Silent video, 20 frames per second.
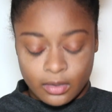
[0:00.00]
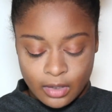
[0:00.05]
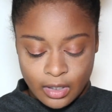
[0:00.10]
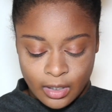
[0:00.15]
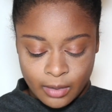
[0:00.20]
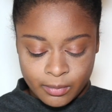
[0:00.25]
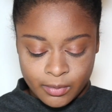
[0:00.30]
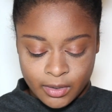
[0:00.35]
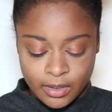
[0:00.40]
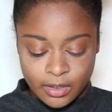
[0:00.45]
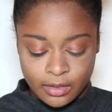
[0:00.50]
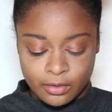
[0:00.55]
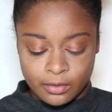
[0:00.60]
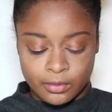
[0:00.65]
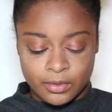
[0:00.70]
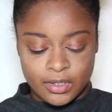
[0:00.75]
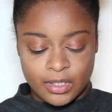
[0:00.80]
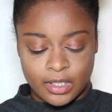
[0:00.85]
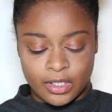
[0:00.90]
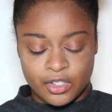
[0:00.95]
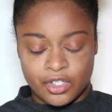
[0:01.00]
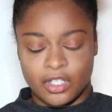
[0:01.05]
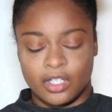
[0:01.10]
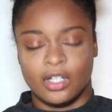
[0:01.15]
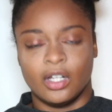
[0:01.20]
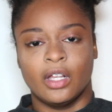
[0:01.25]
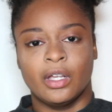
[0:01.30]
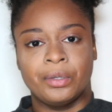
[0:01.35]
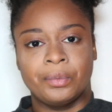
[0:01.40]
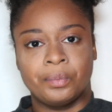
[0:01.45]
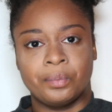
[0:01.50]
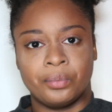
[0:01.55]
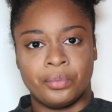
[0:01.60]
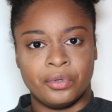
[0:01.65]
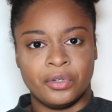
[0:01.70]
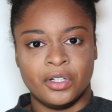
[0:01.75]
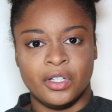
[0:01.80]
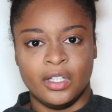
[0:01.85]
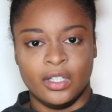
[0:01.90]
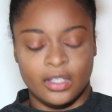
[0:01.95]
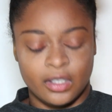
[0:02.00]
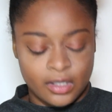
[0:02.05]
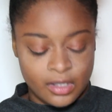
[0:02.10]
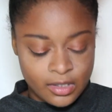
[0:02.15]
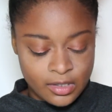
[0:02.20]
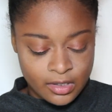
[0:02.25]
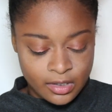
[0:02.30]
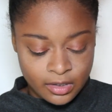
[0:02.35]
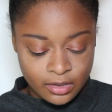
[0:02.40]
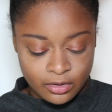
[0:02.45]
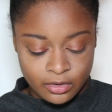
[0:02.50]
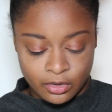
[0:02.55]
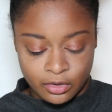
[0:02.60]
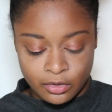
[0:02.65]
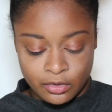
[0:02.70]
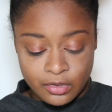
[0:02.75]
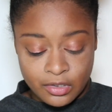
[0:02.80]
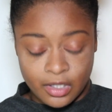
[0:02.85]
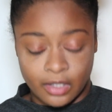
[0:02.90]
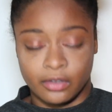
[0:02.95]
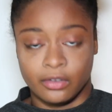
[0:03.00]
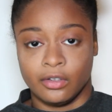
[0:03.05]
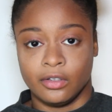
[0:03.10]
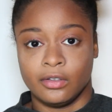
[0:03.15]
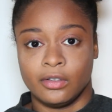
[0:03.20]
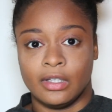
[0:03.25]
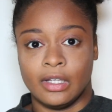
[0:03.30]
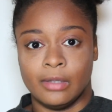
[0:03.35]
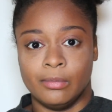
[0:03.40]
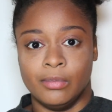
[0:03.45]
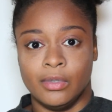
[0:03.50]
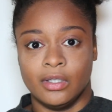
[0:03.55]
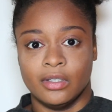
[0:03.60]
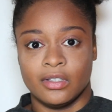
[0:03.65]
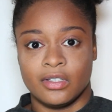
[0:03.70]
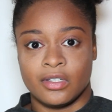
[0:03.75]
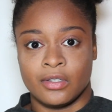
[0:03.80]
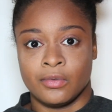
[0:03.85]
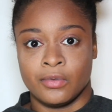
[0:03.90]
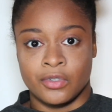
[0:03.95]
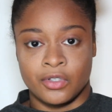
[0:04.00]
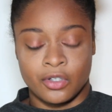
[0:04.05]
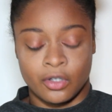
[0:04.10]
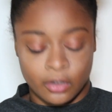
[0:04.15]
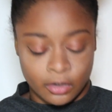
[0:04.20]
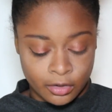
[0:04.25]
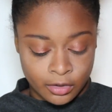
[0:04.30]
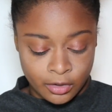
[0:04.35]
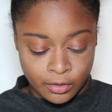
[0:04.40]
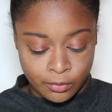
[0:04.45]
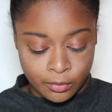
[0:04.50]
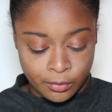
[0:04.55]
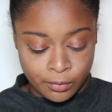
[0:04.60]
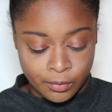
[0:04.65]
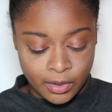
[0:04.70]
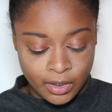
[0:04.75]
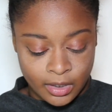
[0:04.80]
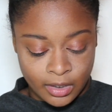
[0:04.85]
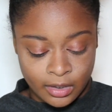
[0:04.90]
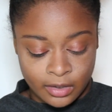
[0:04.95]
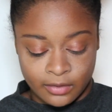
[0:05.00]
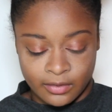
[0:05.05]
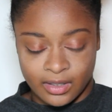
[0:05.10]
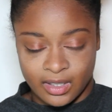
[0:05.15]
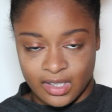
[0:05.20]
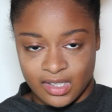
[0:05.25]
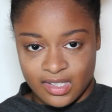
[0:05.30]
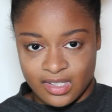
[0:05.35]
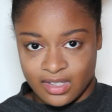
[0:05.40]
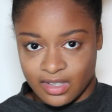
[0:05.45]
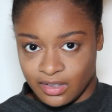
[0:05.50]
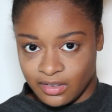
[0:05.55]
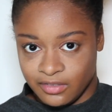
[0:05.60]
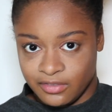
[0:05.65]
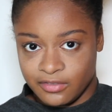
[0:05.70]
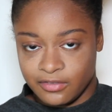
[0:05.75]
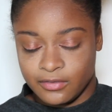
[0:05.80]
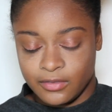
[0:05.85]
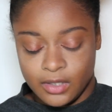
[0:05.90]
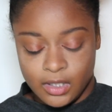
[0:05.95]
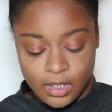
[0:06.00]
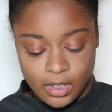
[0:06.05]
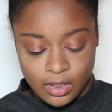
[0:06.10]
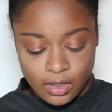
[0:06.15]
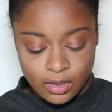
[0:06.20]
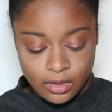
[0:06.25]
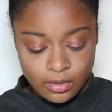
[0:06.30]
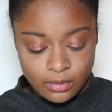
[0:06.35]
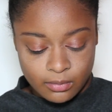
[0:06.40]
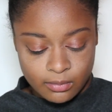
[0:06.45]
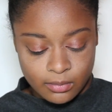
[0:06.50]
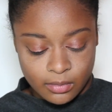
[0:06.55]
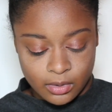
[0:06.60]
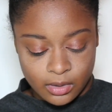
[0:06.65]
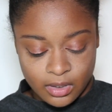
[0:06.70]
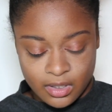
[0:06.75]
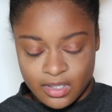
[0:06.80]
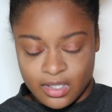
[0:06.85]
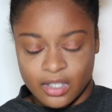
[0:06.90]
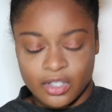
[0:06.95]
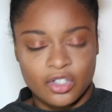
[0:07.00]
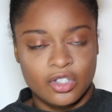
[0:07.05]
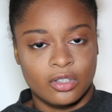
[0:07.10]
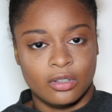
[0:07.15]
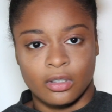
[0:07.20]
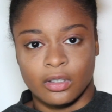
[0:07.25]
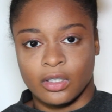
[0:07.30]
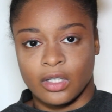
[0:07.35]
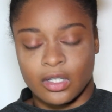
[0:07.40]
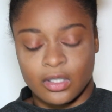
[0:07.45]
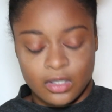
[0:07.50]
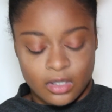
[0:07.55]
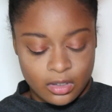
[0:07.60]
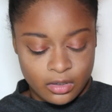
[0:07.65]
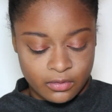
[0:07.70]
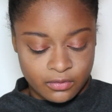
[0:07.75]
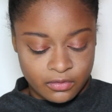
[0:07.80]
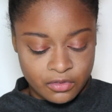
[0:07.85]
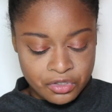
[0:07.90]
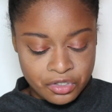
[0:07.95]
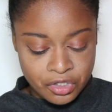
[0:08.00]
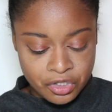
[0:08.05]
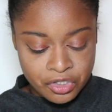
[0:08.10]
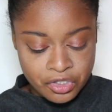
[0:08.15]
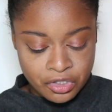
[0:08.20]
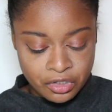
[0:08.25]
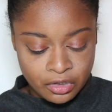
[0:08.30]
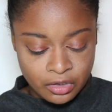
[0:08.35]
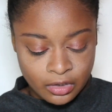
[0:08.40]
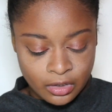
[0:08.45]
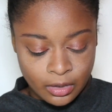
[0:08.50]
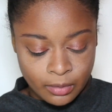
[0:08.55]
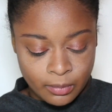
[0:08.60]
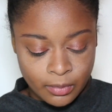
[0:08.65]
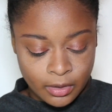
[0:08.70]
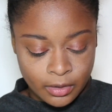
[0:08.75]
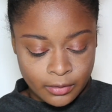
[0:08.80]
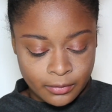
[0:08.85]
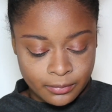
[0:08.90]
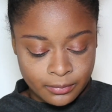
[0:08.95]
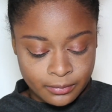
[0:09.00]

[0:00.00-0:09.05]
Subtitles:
The applicator was actually like pretty easy to use. I thought that because it was hard it would be kind of like stiff, but it's actually not that stiff. It's actually not that bad.